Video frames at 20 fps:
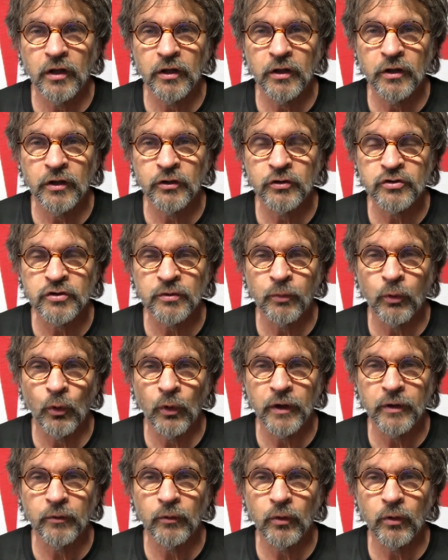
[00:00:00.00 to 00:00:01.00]
Here's the
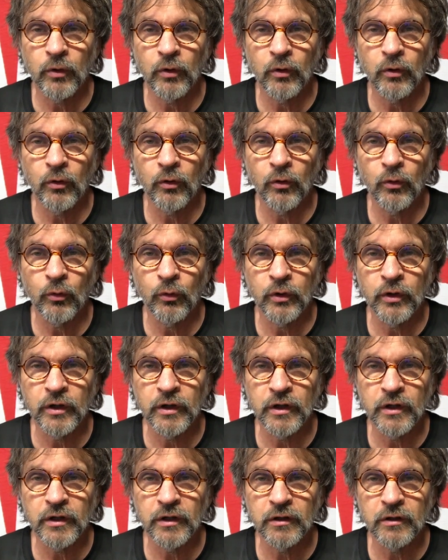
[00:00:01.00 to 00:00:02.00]
point.
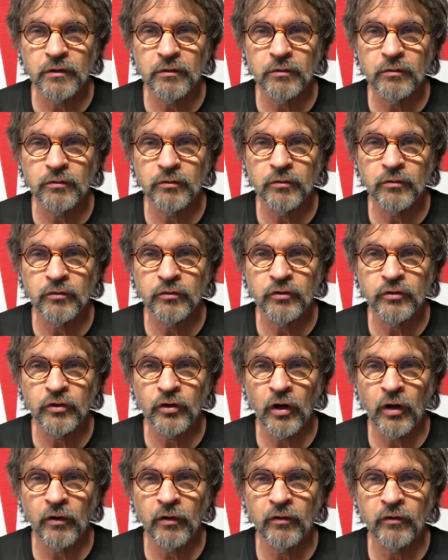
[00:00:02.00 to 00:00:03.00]
We
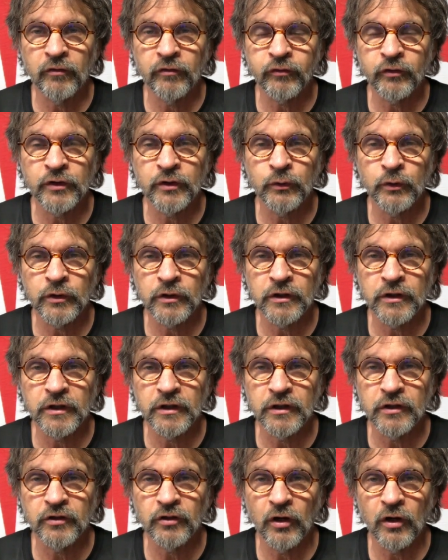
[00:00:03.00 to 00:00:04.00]

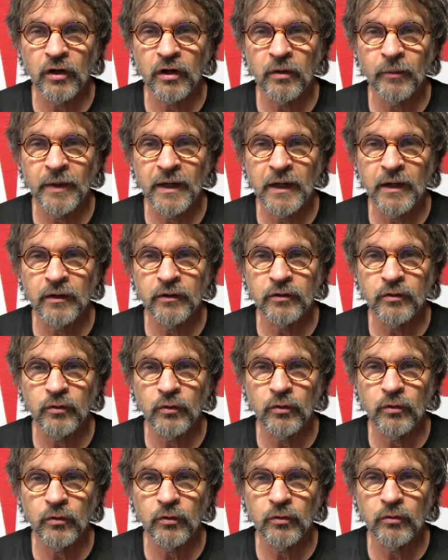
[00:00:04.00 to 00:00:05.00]
frequently talk about
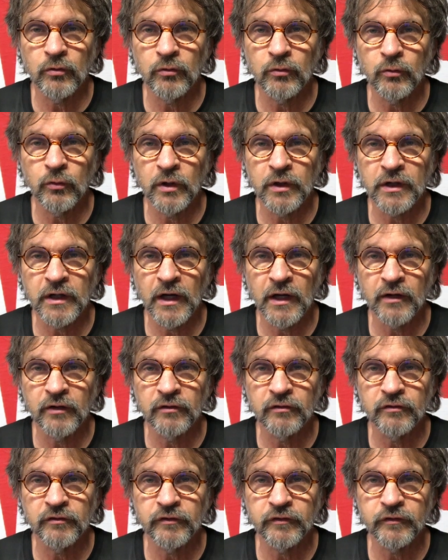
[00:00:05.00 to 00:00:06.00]
what kind
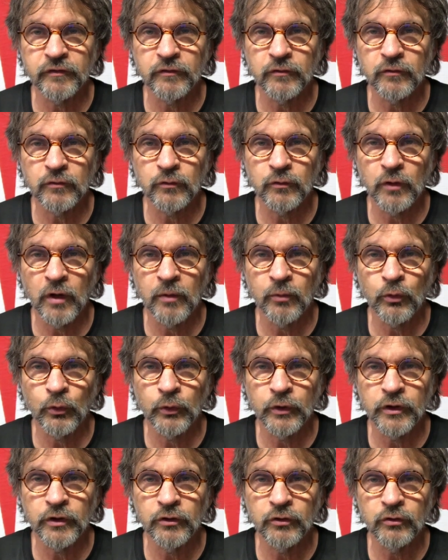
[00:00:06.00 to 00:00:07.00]
of rubber
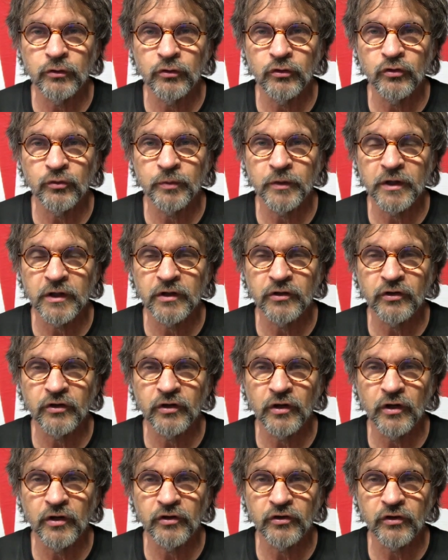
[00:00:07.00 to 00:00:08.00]
we use, because it
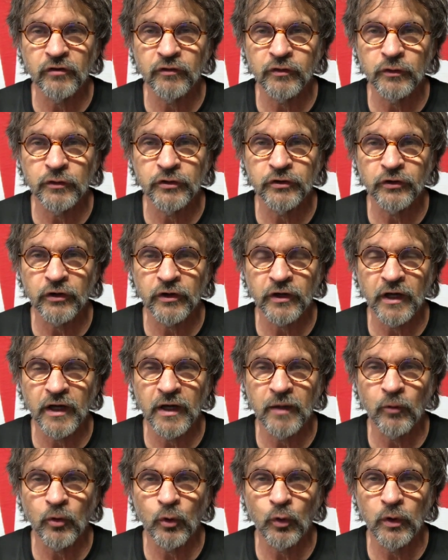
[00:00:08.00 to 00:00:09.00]
does influence our
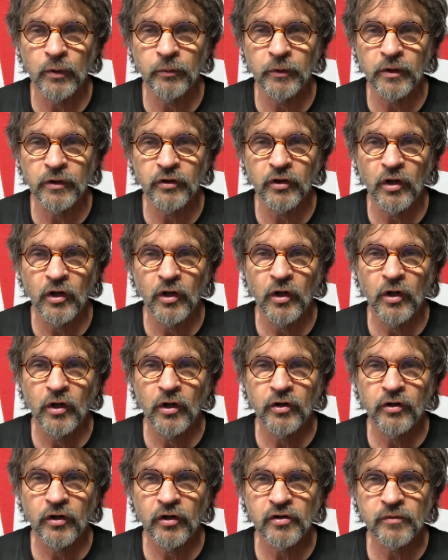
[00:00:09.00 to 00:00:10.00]
game. Equipment
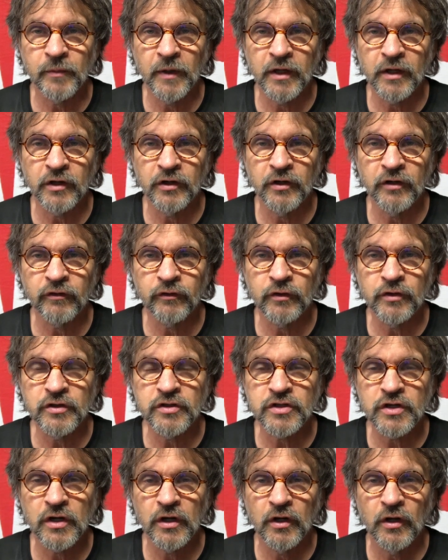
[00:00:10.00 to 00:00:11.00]
does make a
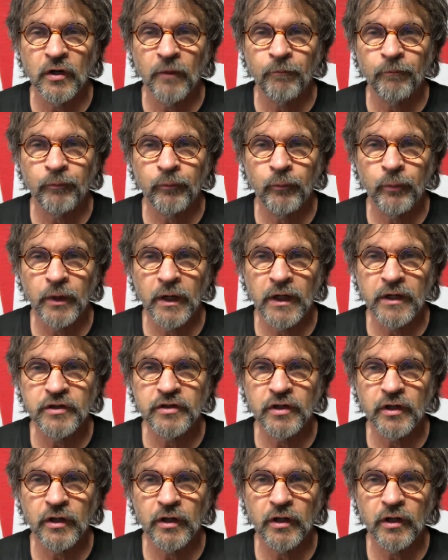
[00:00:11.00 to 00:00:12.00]
difference. But
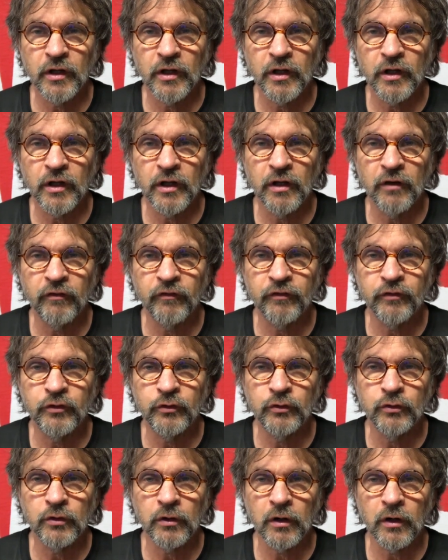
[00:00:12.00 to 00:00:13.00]
if
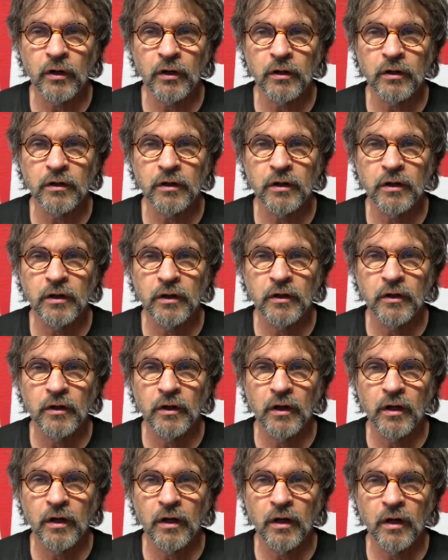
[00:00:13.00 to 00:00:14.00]
you are
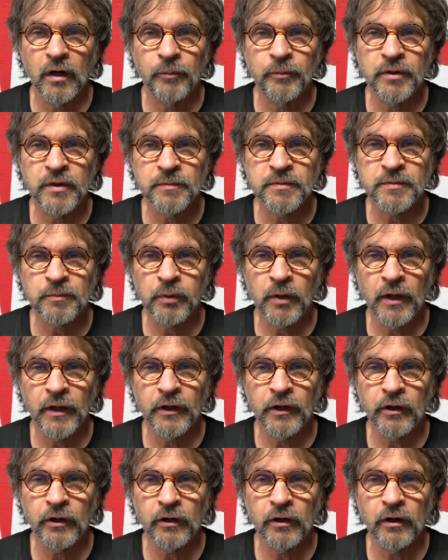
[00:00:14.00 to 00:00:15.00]
a pips
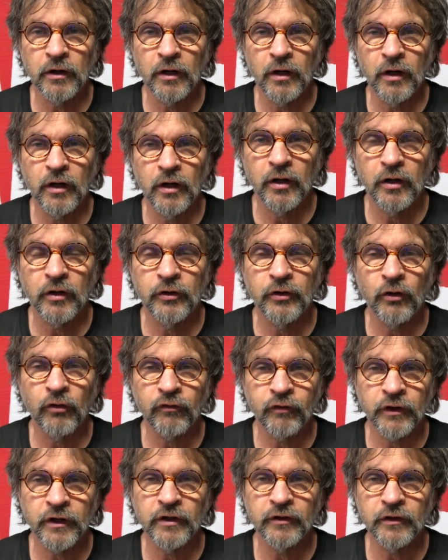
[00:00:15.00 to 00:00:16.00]
player, don't
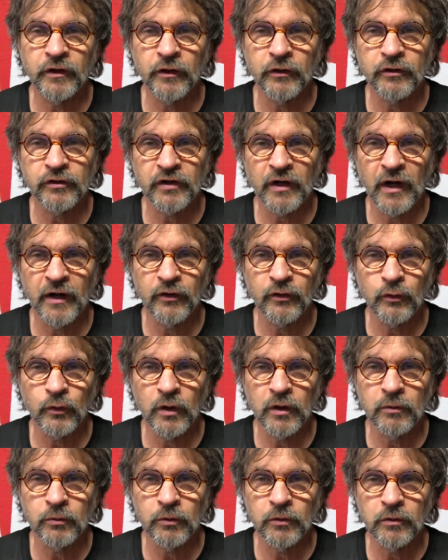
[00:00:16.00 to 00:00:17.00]
forget the other side of the
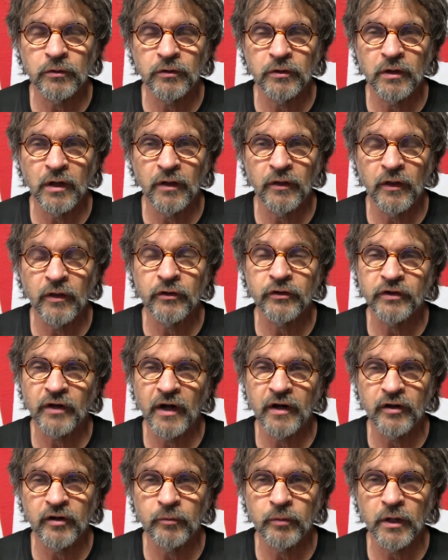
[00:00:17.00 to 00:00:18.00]
rubber, the other
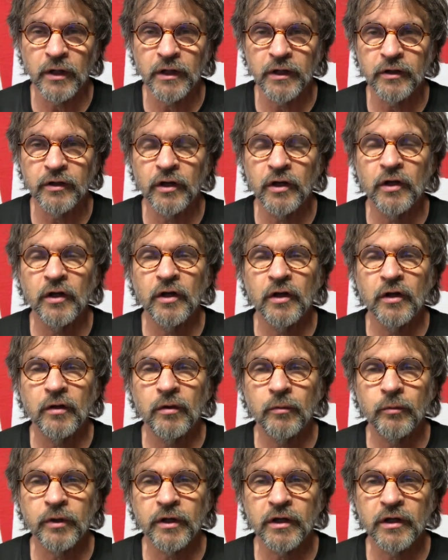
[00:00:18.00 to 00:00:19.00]
side of the blade,
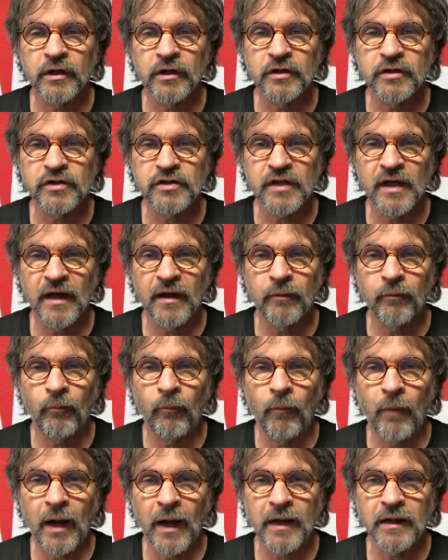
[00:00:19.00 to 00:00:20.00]
because that
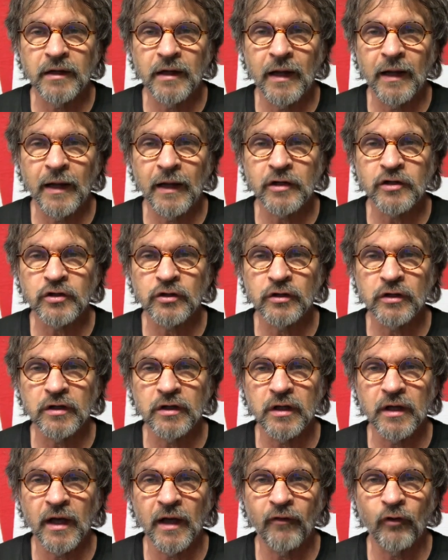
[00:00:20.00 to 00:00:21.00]
might
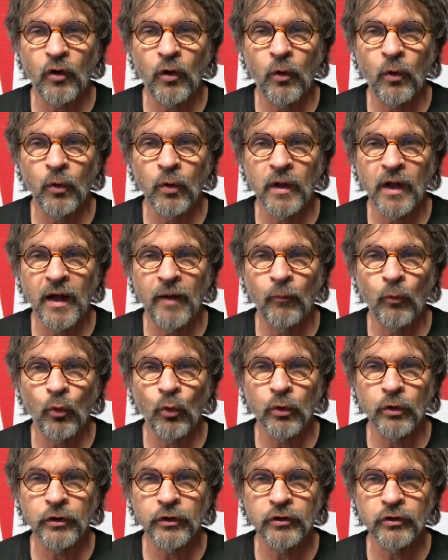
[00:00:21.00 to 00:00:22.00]
actually have a whole lot
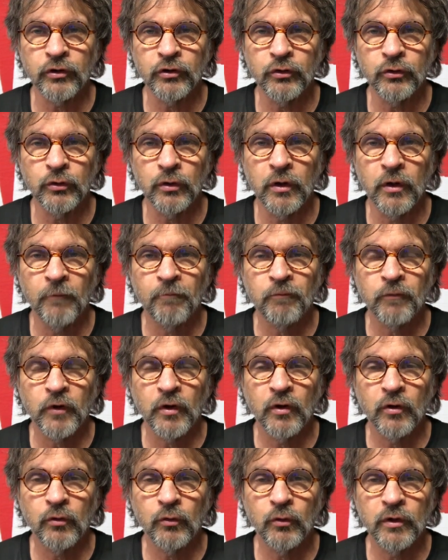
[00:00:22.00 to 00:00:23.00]
more to do
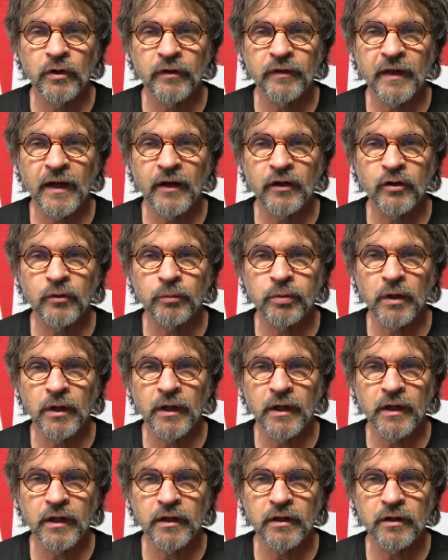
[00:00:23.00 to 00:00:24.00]
with how you
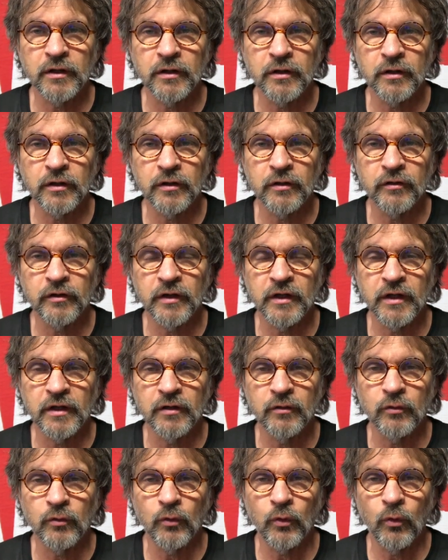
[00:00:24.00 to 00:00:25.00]
play
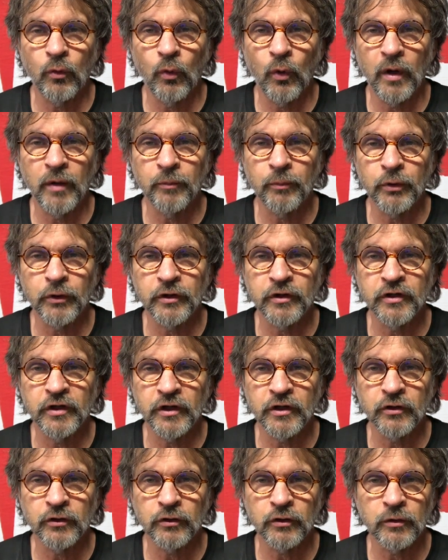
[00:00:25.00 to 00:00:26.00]
than what
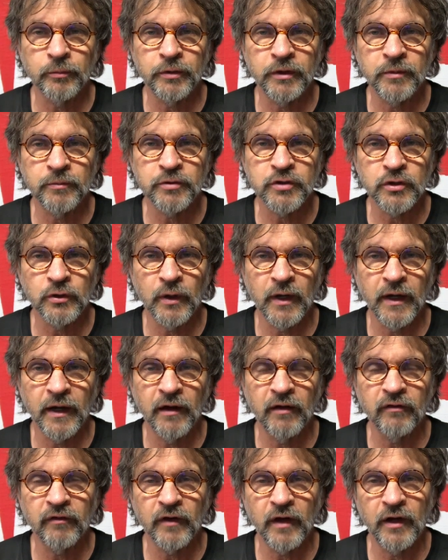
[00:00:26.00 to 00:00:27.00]
particular pips you
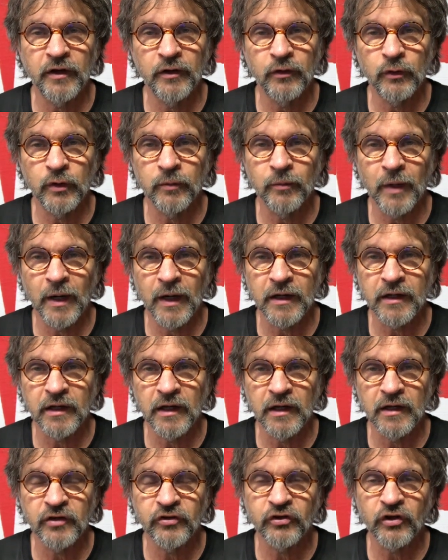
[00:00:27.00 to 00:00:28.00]
have. I know in my
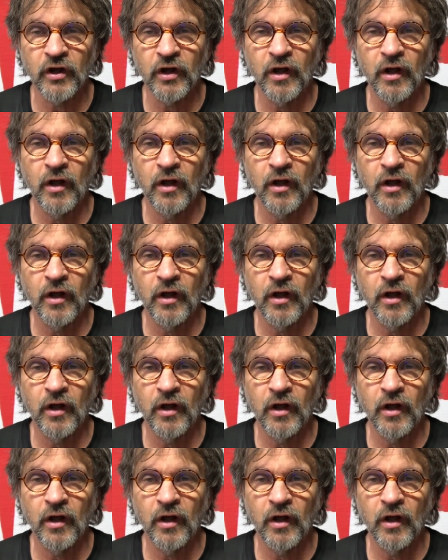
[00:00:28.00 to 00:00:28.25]
case,